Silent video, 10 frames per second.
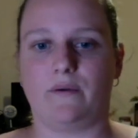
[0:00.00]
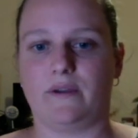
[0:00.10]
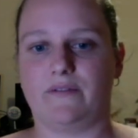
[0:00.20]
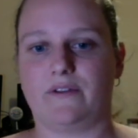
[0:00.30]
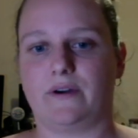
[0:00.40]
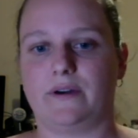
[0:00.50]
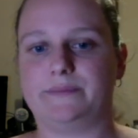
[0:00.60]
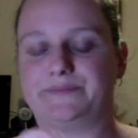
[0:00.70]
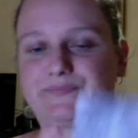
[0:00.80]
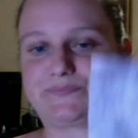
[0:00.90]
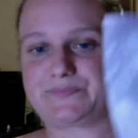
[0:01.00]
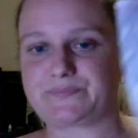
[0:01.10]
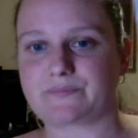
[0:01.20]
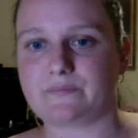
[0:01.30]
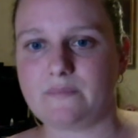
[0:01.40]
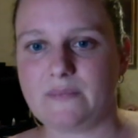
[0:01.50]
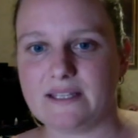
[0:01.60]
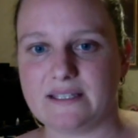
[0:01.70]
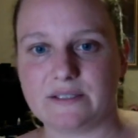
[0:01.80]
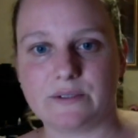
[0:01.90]
We've got
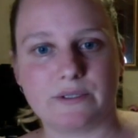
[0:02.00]
this,